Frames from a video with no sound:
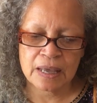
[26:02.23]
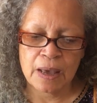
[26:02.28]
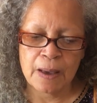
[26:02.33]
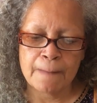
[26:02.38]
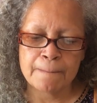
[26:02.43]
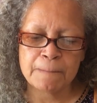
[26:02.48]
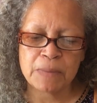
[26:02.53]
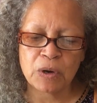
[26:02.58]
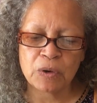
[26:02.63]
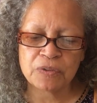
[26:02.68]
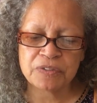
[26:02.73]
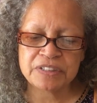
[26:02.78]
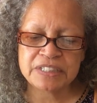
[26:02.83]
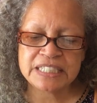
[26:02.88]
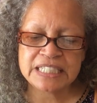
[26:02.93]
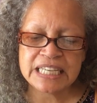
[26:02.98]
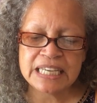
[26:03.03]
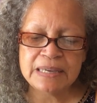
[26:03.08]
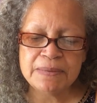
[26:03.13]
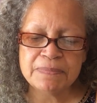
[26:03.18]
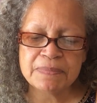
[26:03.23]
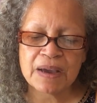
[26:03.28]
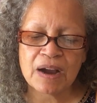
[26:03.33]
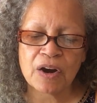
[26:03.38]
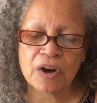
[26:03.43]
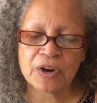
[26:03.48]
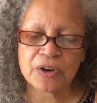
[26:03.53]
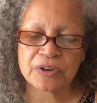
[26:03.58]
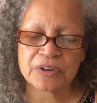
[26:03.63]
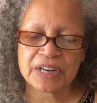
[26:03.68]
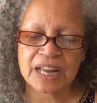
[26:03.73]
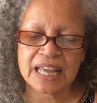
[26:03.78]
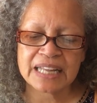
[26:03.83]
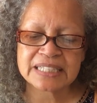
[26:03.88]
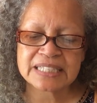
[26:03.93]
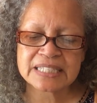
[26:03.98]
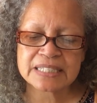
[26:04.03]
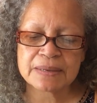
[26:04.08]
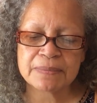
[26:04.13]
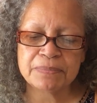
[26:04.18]
Both deep hurt and
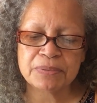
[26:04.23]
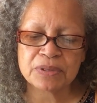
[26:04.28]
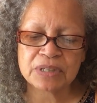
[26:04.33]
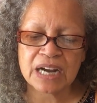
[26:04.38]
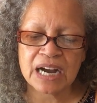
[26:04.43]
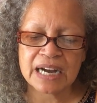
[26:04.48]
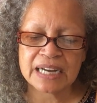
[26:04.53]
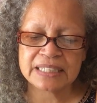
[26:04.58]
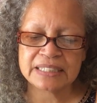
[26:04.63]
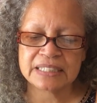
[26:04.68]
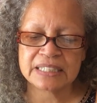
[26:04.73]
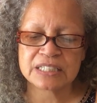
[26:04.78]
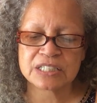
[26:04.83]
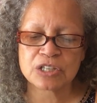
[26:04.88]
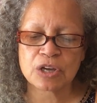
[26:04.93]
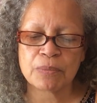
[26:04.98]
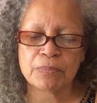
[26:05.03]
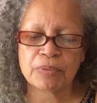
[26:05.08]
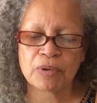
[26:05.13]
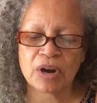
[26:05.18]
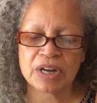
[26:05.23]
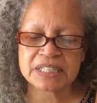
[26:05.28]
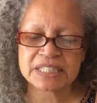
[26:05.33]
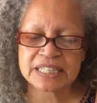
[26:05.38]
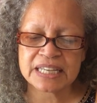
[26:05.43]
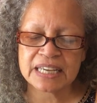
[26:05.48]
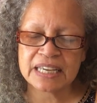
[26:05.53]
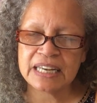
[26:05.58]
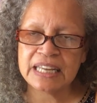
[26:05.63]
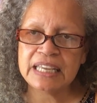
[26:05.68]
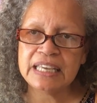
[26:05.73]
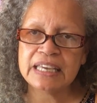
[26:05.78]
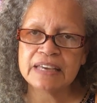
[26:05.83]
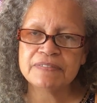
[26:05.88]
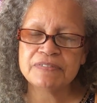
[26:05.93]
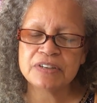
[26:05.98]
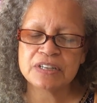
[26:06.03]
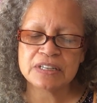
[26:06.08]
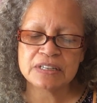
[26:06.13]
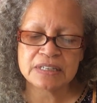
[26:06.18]
simple kindness are brought to any
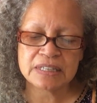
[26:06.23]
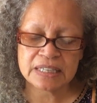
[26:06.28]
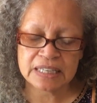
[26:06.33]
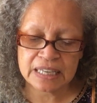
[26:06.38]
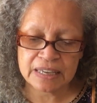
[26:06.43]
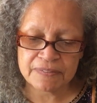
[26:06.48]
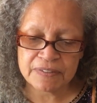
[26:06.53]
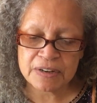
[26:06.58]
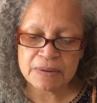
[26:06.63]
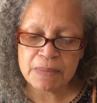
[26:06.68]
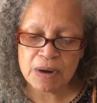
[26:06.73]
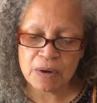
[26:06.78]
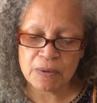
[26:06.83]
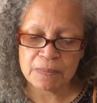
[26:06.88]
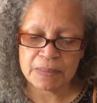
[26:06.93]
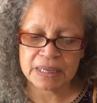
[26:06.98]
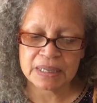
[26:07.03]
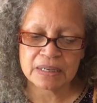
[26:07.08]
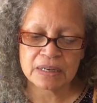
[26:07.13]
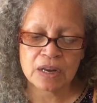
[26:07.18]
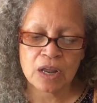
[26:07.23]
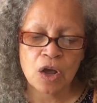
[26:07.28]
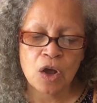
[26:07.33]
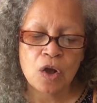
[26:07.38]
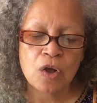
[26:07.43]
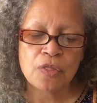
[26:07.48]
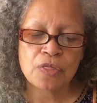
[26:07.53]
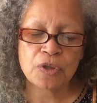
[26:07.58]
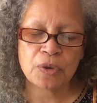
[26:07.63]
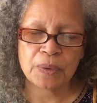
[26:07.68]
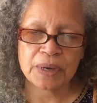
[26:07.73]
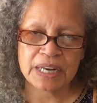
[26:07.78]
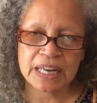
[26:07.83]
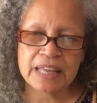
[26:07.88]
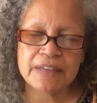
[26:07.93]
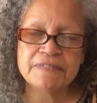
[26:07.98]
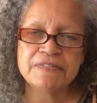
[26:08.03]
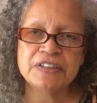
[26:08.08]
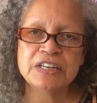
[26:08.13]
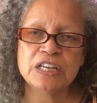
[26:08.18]
given moment through an
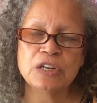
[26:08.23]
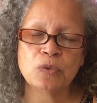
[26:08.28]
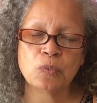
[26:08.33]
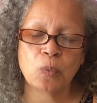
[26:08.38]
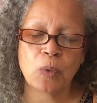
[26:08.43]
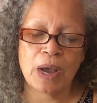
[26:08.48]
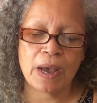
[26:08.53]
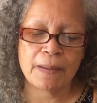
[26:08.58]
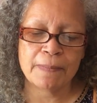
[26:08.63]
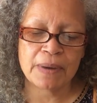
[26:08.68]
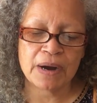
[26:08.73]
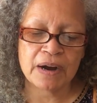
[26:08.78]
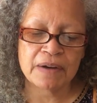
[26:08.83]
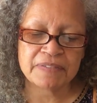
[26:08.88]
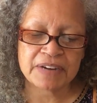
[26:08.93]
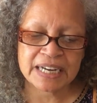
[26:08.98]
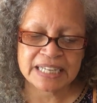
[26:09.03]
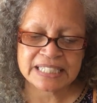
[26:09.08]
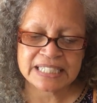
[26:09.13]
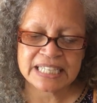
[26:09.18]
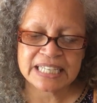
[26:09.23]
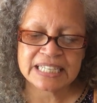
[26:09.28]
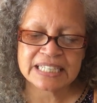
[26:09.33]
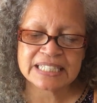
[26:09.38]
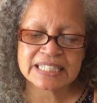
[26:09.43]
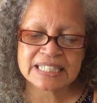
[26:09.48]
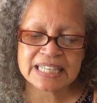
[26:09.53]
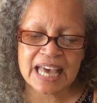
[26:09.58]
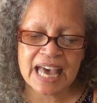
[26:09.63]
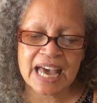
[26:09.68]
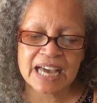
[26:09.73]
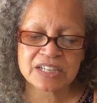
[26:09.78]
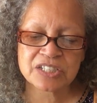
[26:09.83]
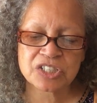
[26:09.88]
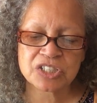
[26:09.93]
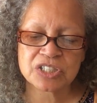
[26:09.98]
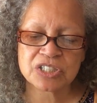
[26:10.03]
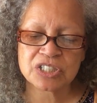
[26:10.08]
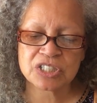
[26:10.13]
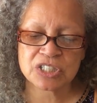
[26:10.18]
infinite web of ideas,
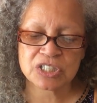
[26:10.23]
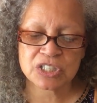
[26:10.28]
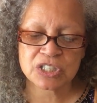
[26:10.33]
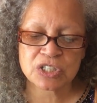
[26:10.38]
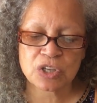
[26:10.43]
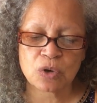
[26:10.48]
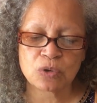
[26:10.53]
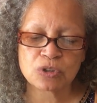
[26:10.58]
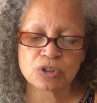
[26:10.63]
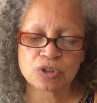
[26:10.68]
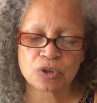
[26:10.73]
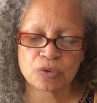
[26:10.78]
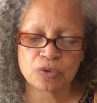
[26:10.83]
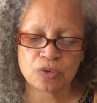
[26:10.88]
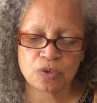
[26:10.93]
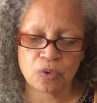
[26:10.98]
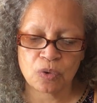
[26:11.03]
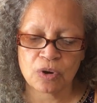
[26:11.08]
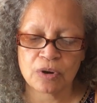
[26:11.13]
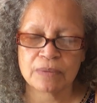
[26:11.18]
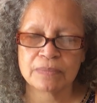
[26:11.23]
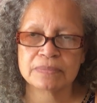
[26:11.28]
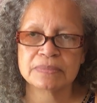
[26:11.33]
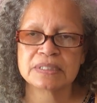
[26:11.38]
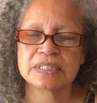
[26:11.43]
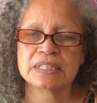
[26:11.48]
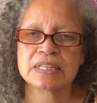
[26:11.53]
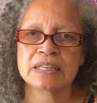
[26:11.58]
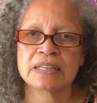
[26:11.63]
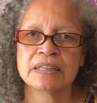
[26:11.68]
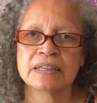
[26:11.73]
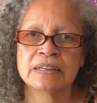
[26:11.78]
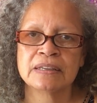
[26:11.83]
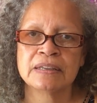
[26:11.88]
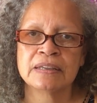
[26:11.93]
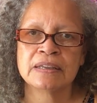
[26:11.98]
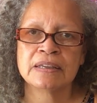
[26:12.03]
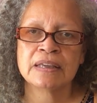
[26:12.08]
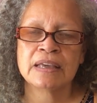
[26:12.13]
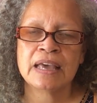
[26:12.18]
actions, and social norms.
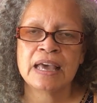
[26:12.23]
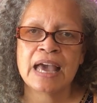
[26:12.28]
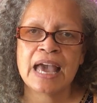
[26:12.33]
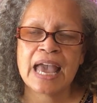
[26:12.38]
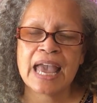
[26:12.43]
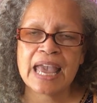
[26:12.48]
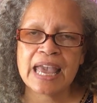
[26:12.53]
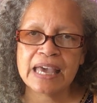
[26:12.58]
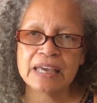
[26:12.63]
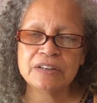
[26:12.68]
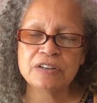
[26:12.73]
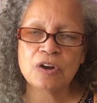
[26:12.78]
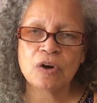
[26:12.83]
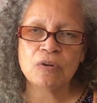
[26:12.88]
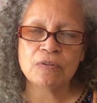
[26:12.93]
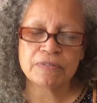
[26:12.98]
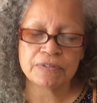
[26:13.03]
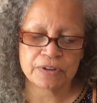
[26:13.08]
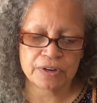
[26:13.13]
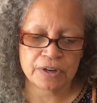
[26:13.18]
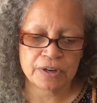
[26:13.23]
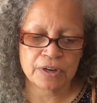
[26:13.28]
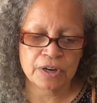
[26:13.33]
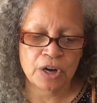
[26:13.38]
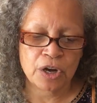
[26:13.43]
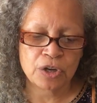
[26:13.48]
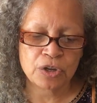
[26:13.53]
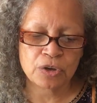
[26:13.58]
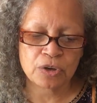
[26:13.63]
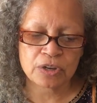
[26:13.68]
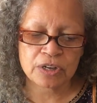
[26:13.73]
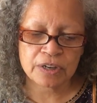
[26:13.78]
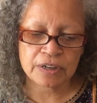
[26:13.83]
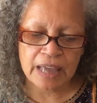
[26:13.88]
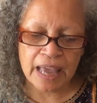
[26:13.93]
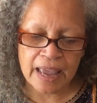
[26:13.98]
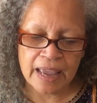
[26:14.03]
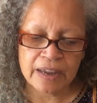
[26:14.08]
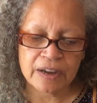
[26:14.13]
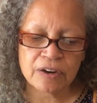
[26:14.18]
Hand over your
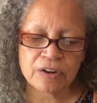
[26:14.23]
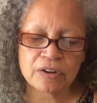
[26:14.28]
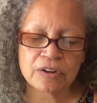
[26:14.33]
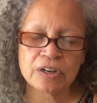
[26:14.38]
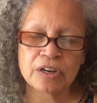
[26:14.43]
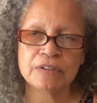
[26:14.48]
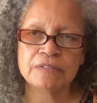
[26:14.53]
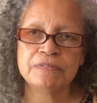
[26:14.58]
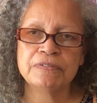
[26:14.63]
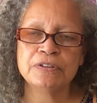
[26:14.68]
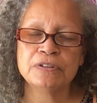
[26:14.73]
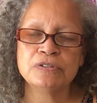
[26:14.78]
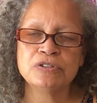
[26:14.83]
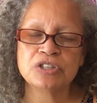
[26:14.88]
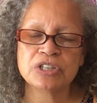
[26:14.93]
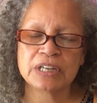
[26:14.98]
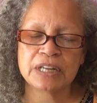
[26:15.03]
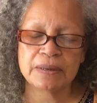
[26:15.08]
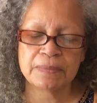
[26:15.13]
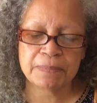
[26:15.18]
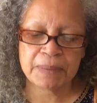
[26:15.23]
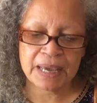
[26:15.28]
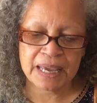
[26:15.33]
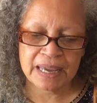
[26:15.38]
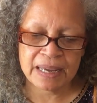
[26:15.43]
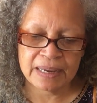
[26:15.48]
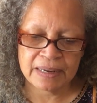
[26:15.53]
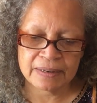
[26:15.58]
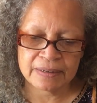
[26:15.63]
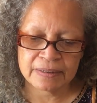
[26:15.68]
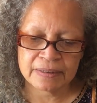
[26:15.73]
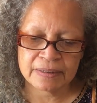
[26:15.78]
anger, confusion, and pain.